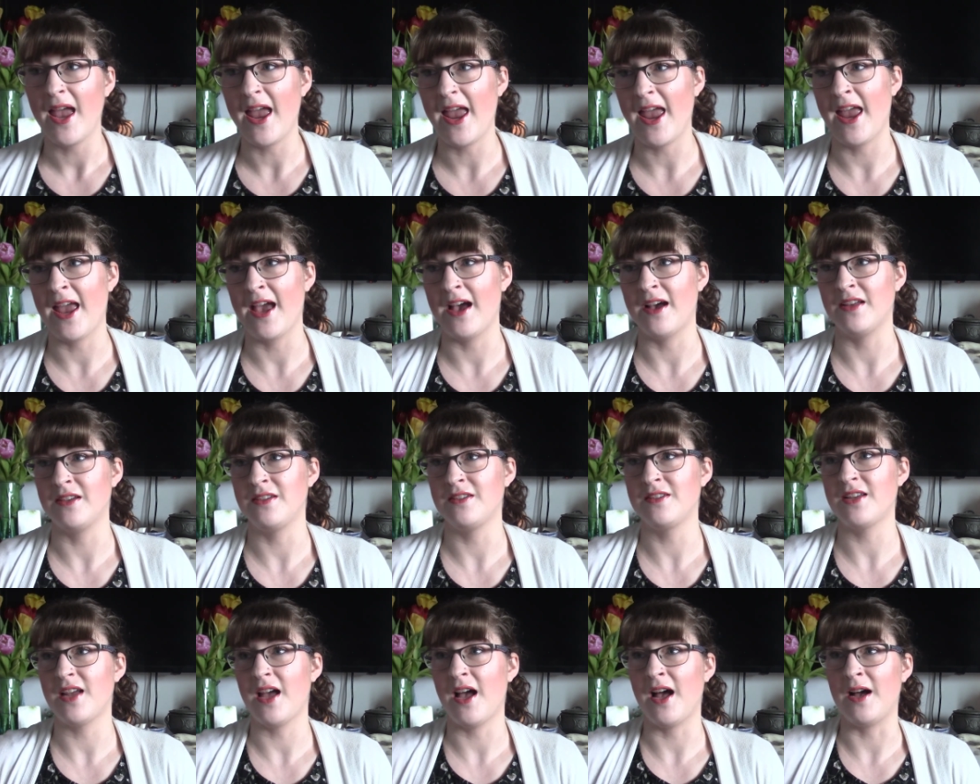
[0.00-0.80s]

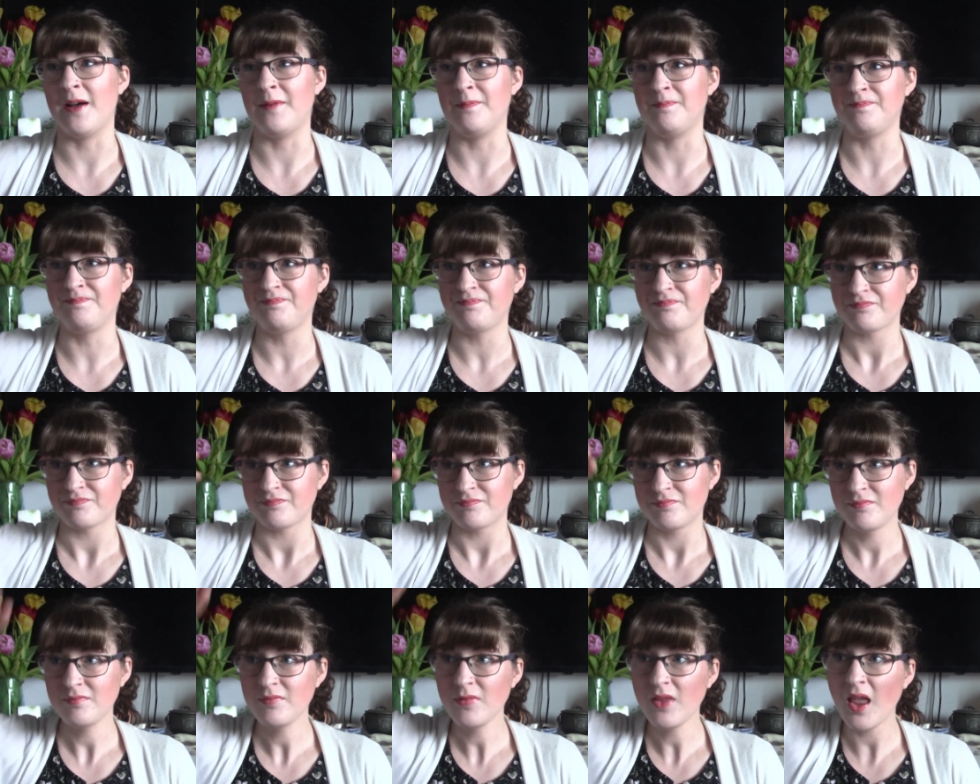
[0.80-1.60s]
And
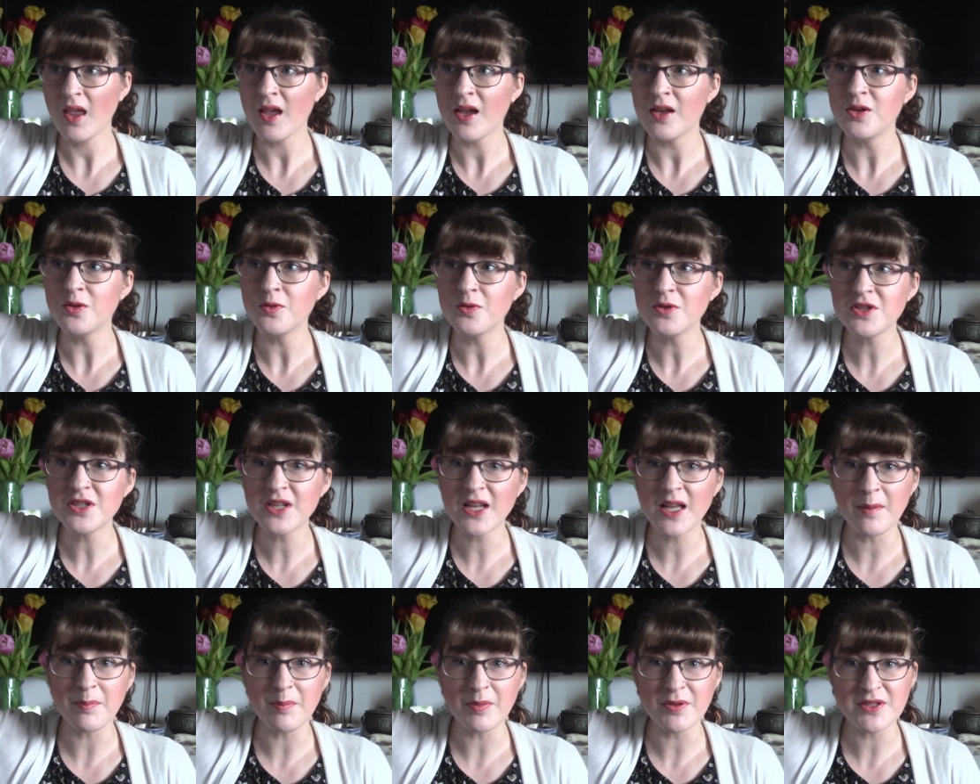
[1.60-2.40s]
I noticed a
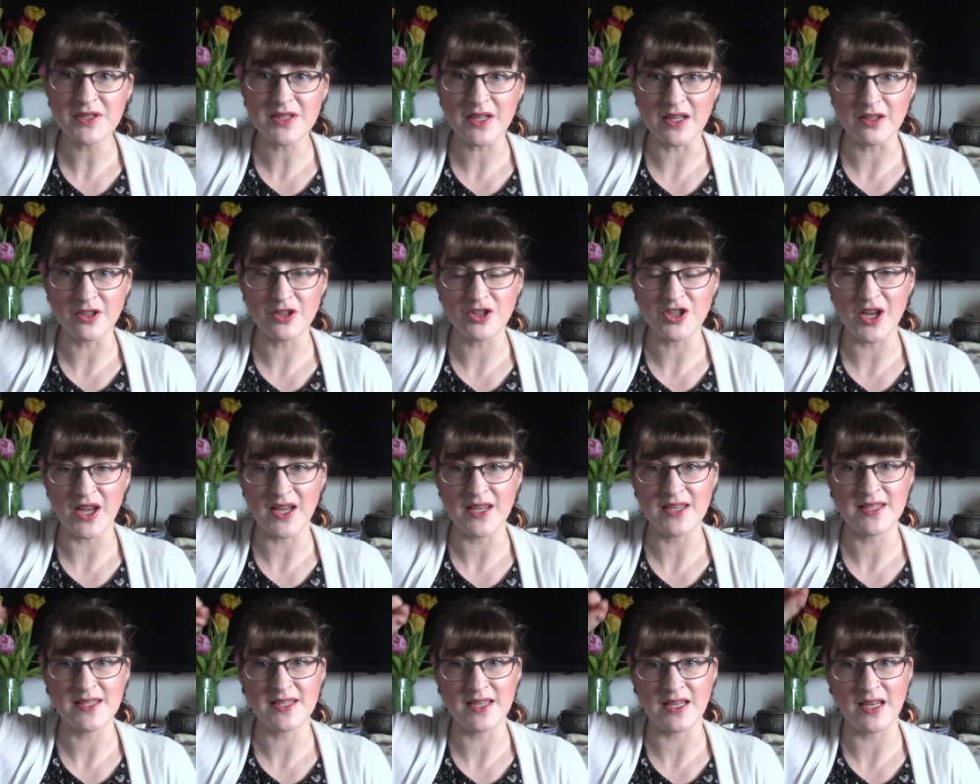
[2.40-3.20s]
couple stellar
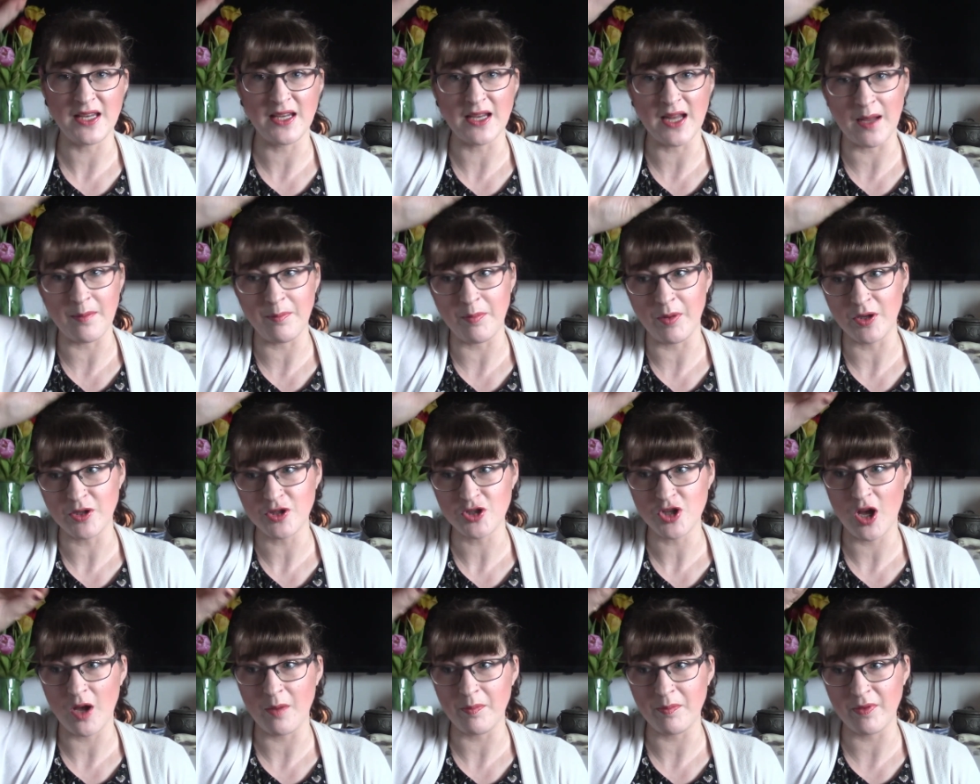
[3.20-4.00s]
jays sitting up on
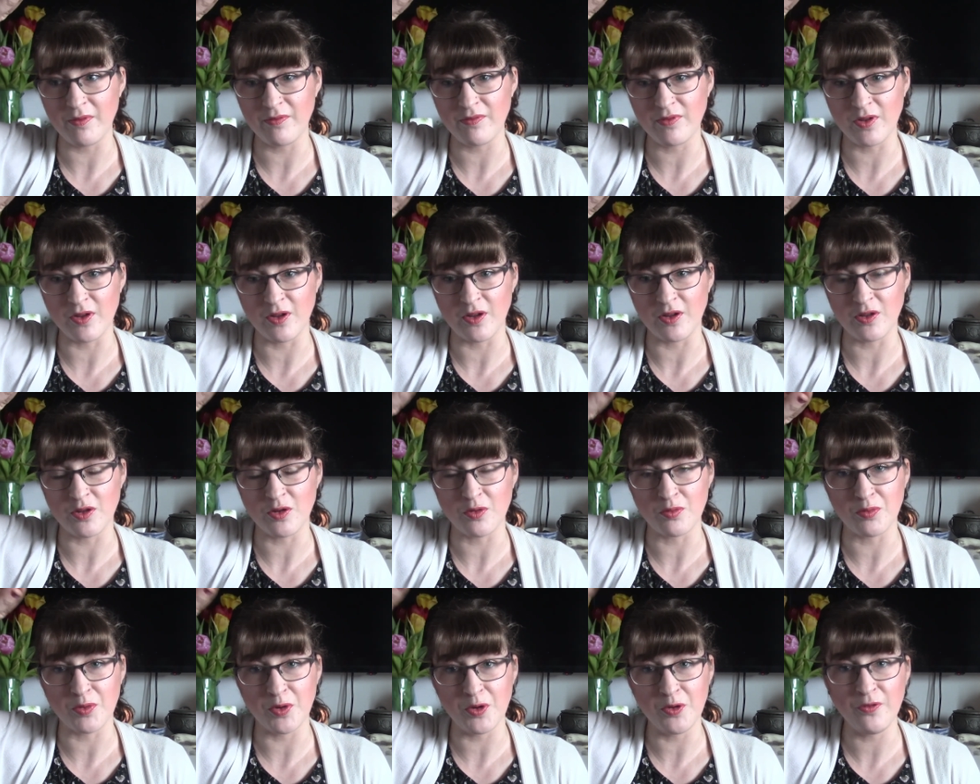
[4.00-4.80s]
top of the
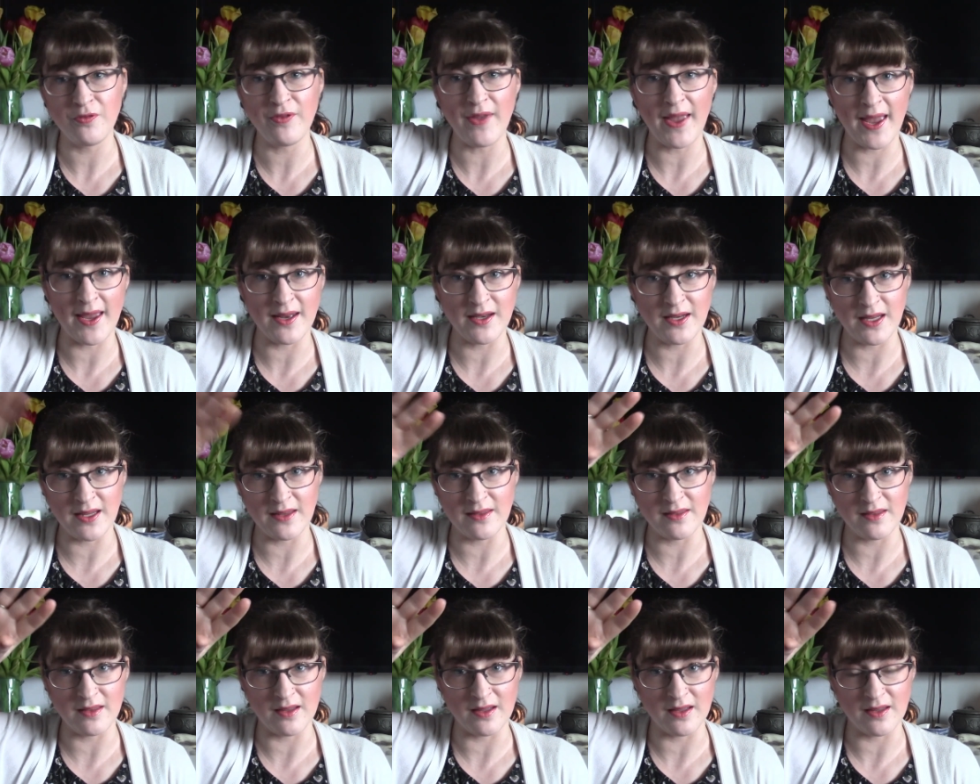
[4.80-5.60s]
roof and
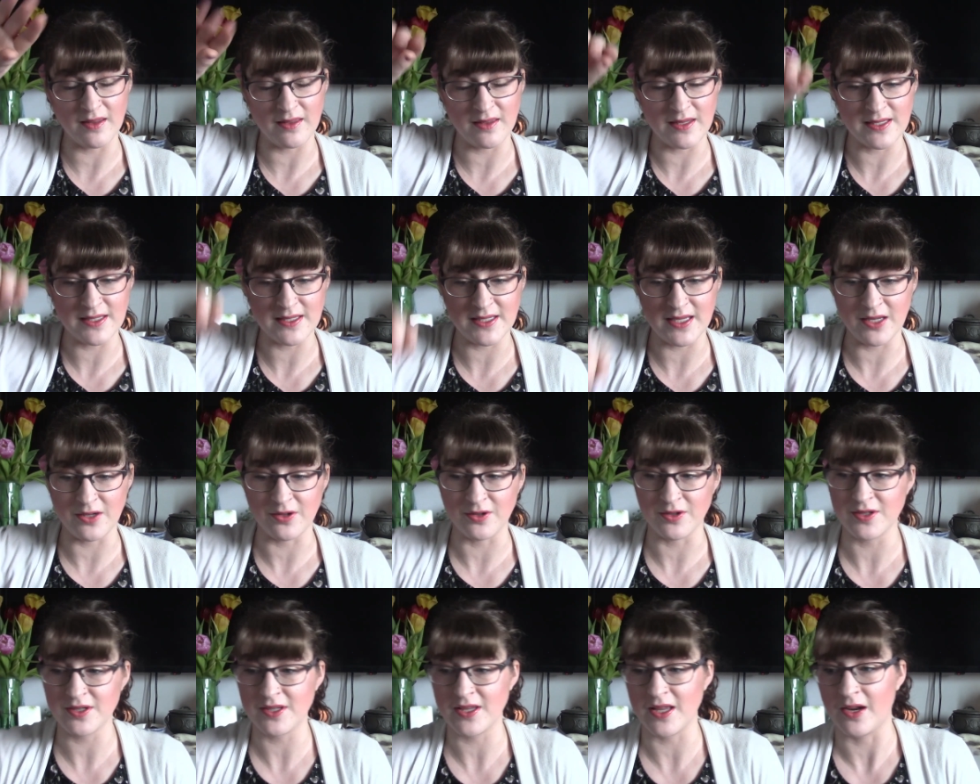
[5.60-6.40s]
in the
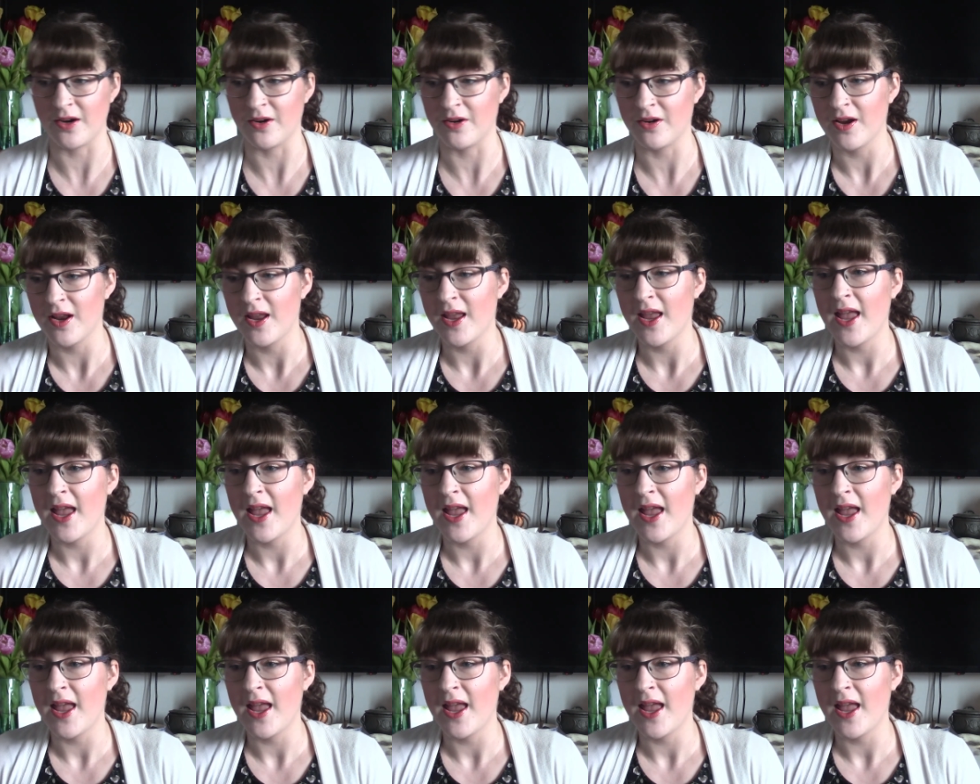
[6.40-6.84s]
cedars there.